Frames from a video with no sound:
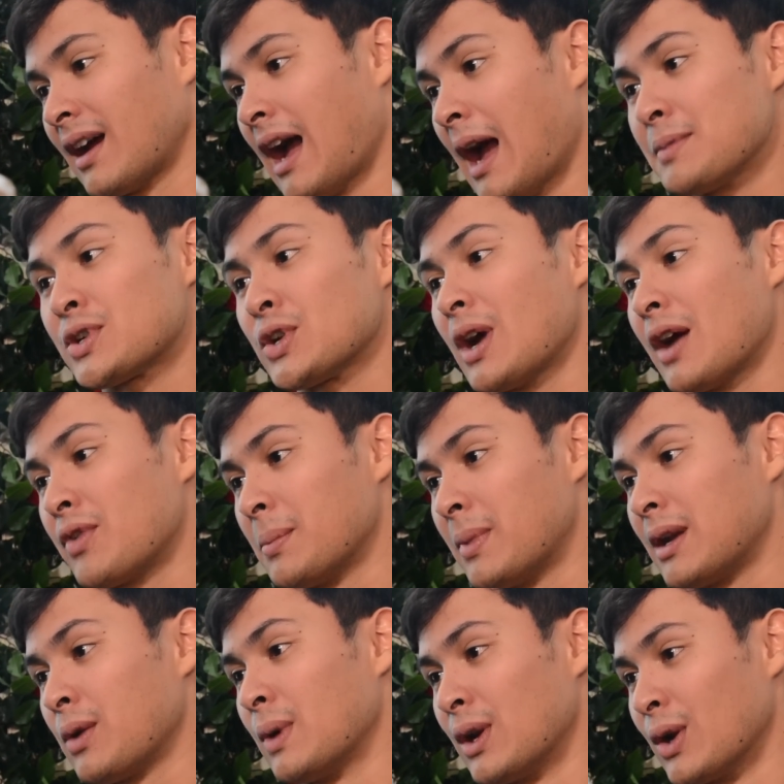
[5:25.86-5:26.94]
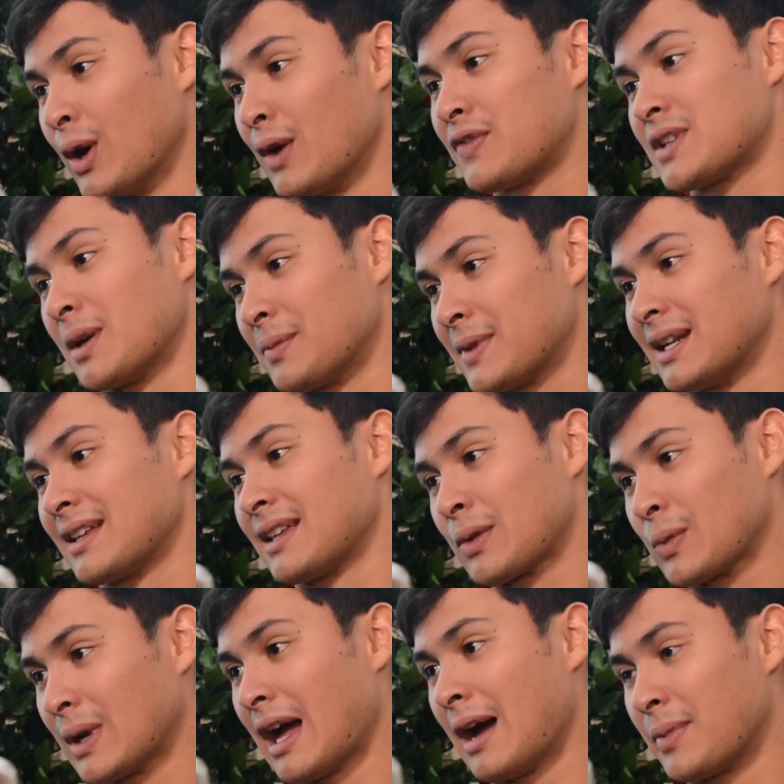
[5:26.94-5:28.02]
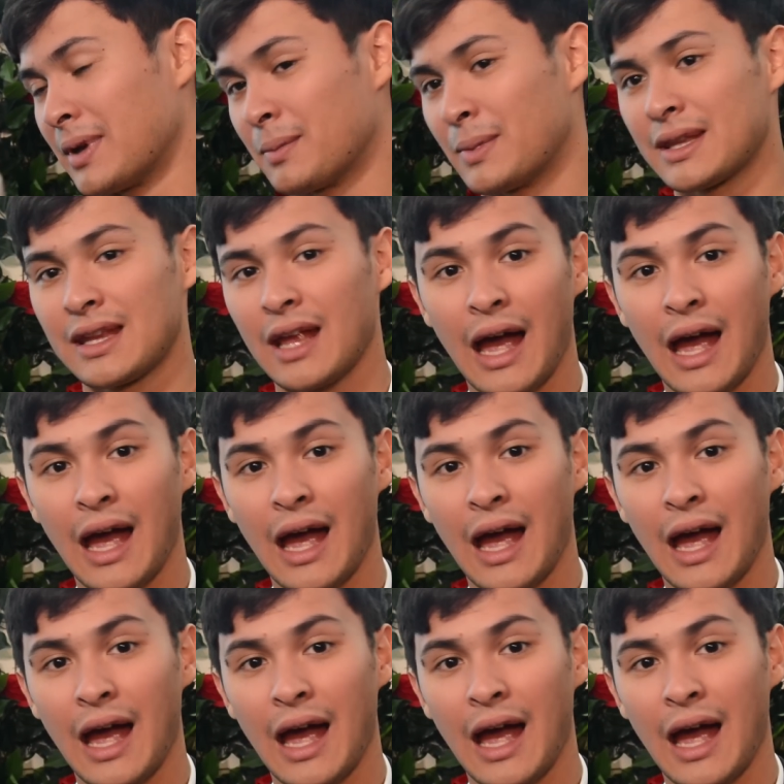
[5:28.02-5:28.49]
I'm sure everybody will know if something like that will happen, but